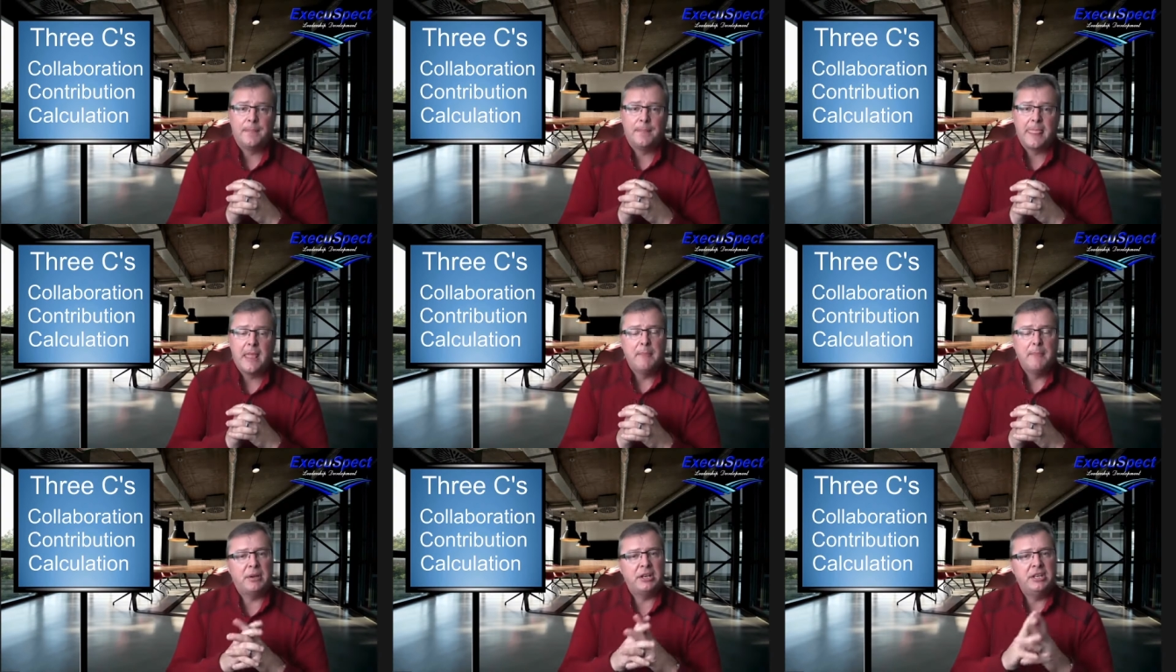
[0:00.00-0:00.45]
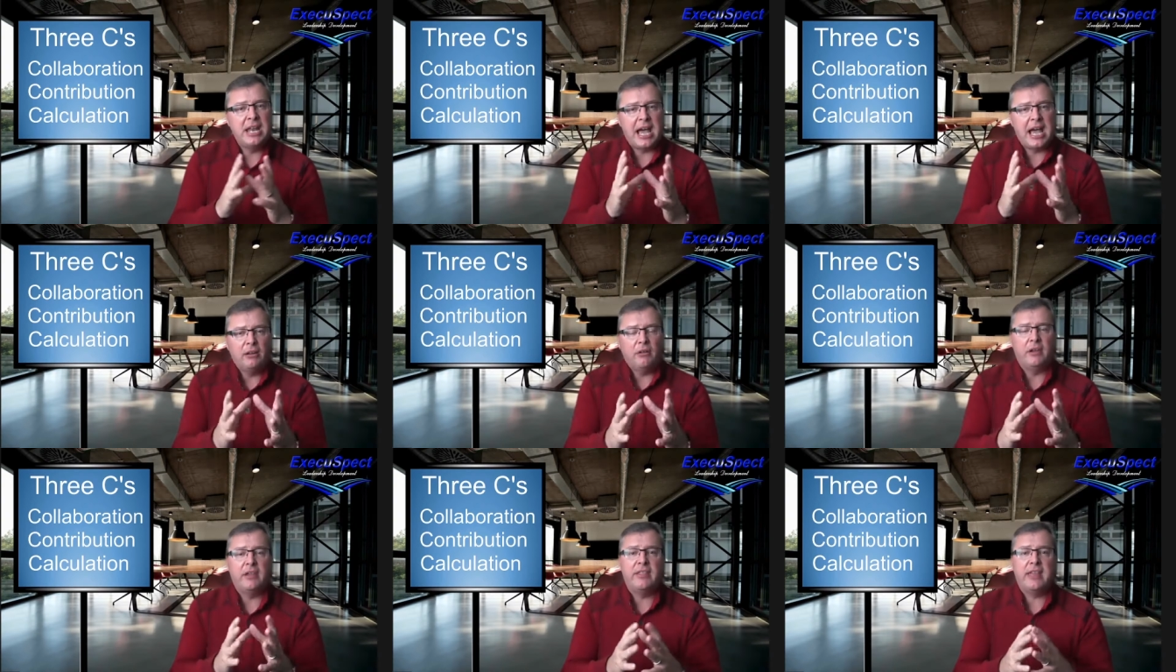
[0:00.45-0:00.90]
But not
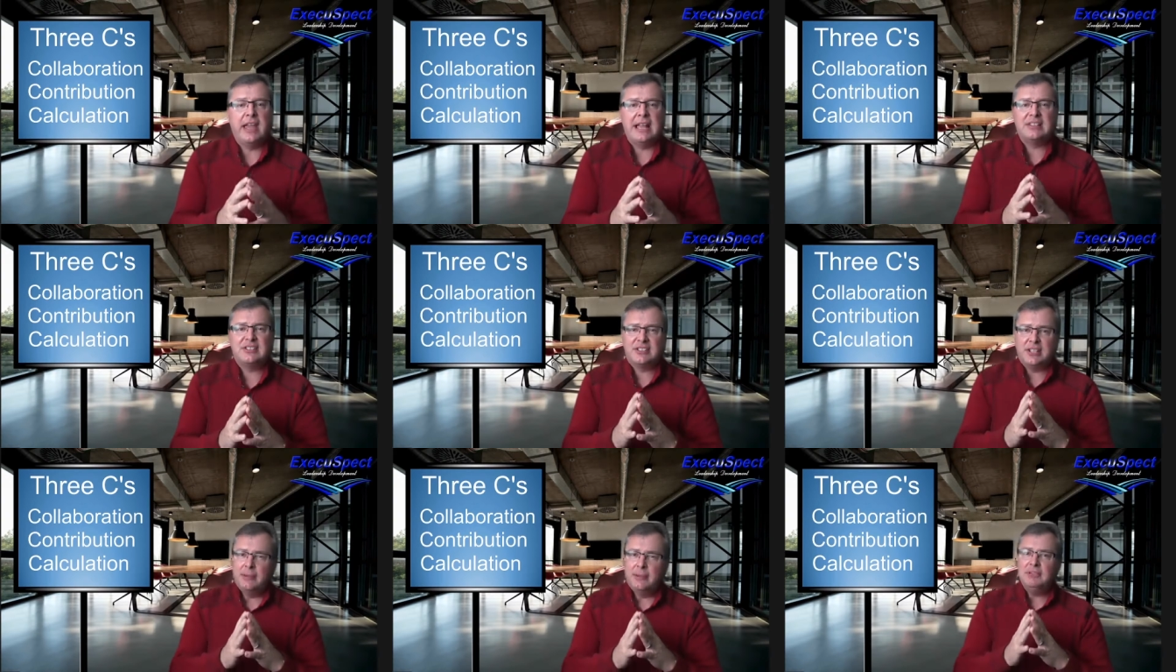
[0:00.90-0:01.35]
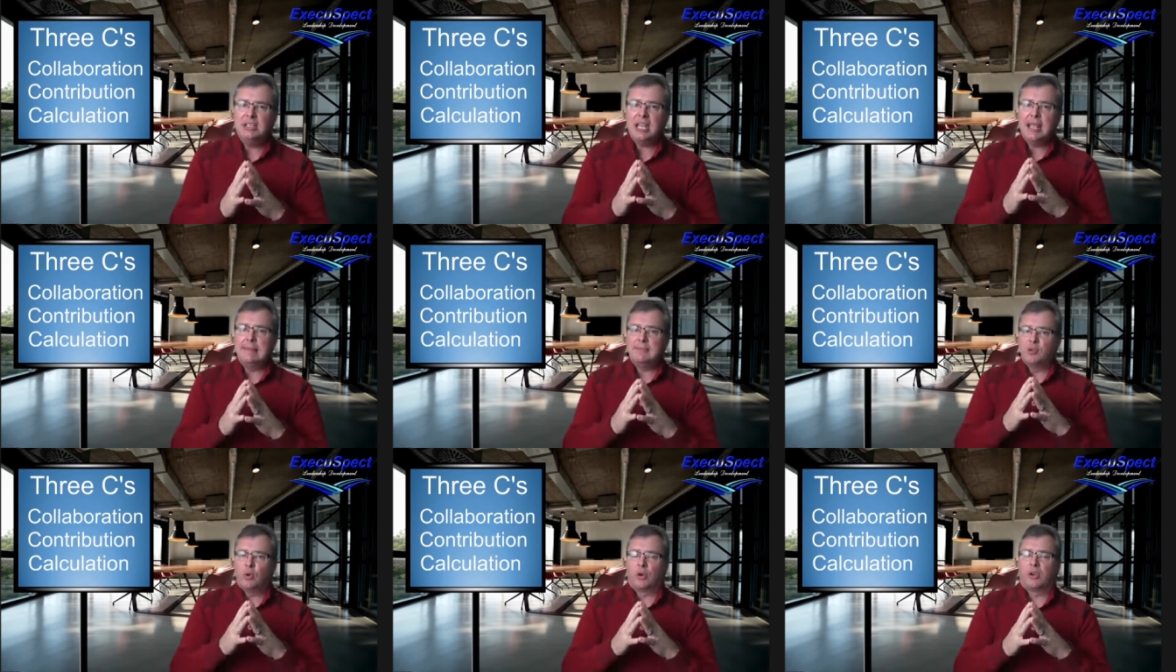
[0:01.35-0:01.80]
only that, sometimes
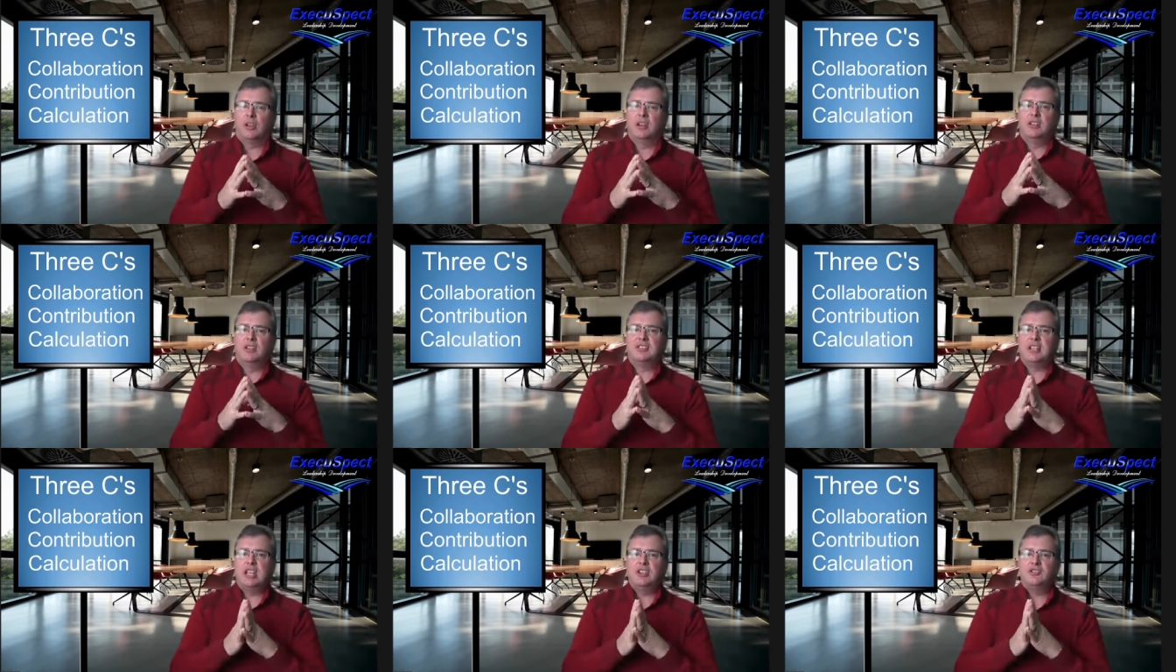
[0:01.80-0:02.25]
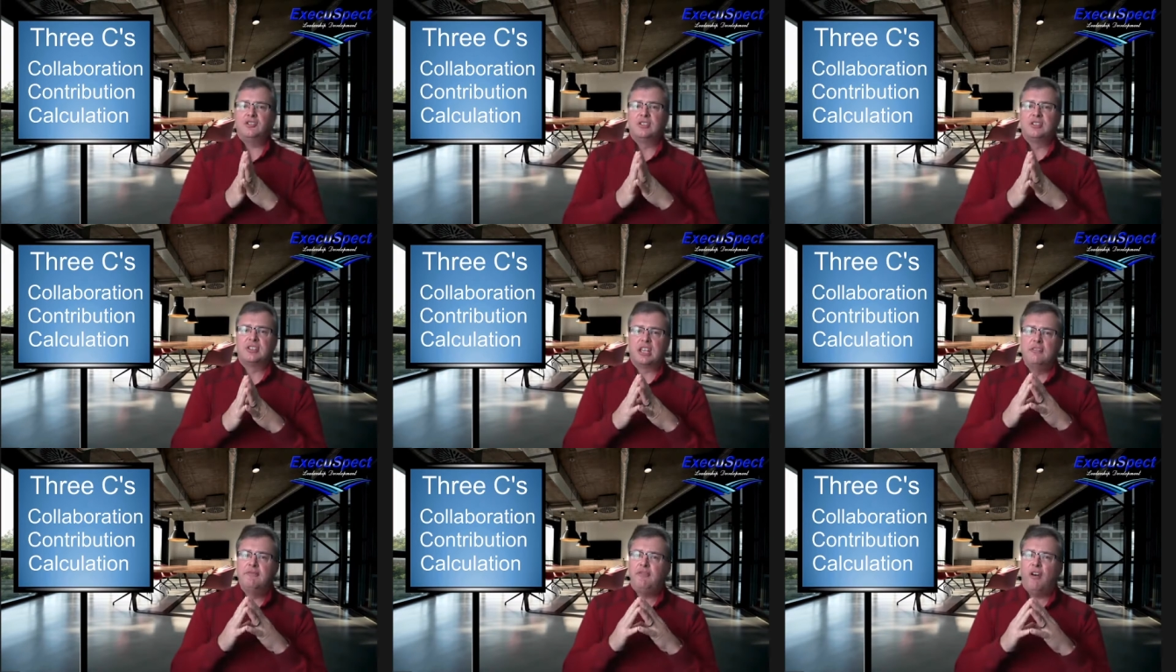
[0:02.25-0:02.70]
organizations
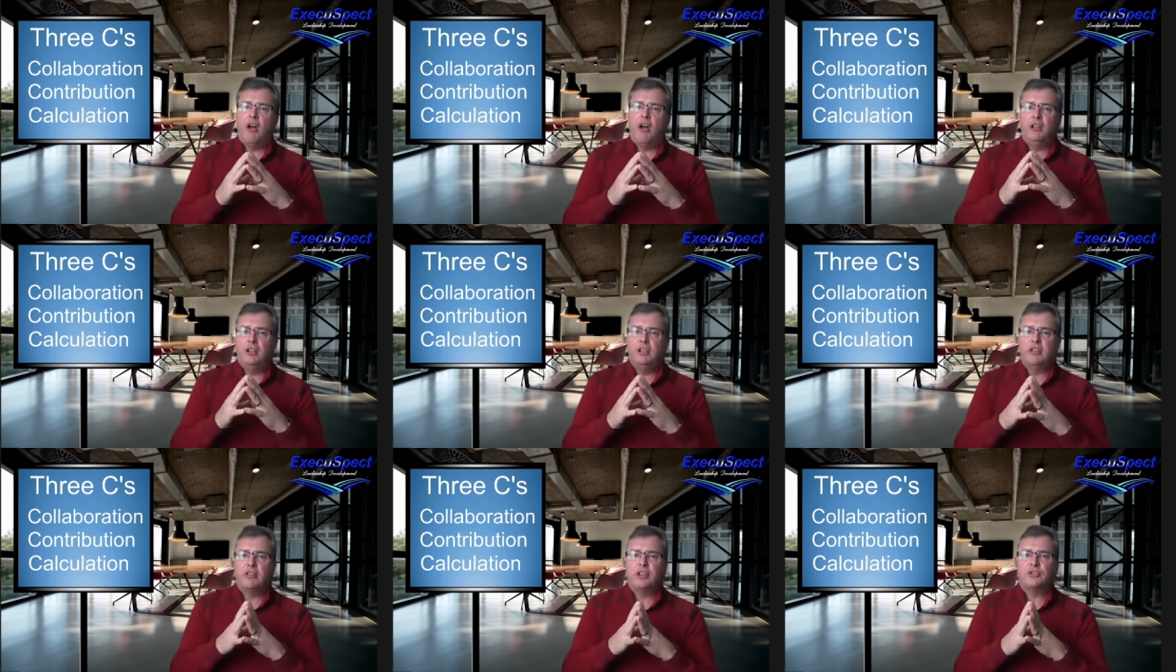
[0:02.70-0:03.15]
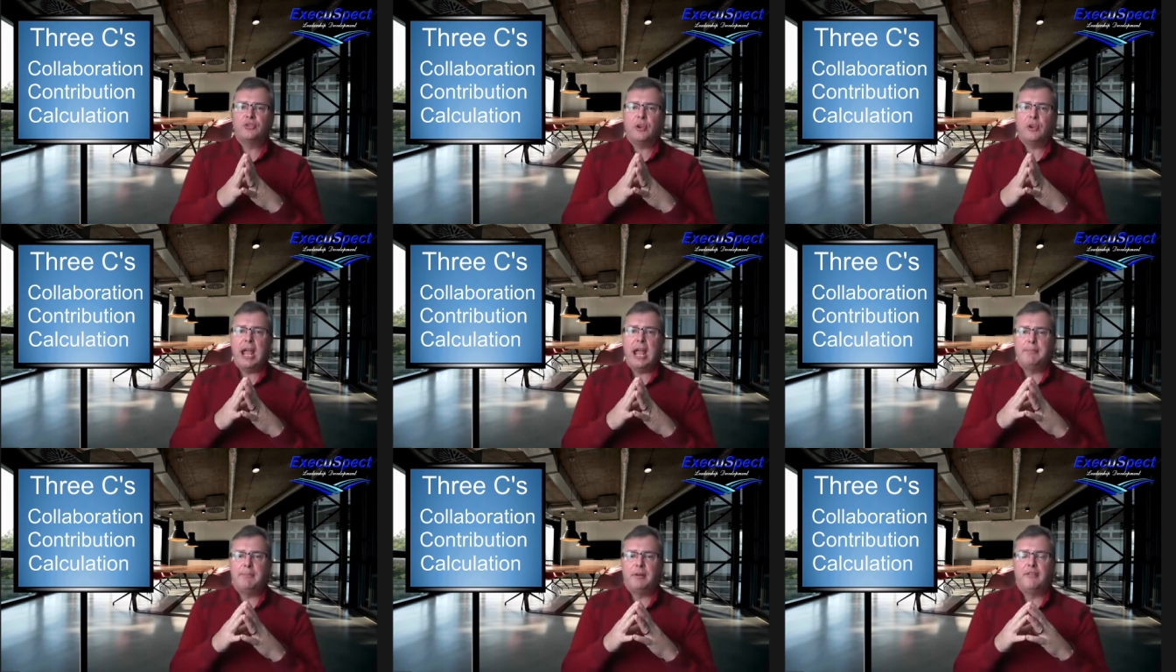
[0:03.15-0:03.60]
can fall into the
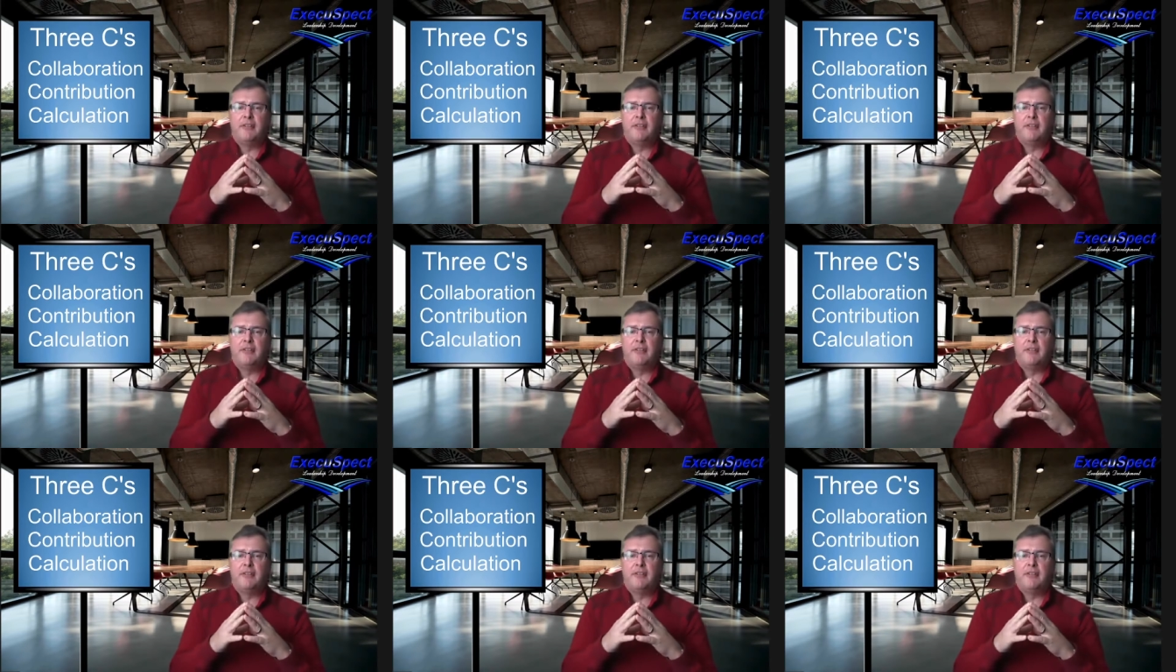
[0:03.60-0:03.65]
trap of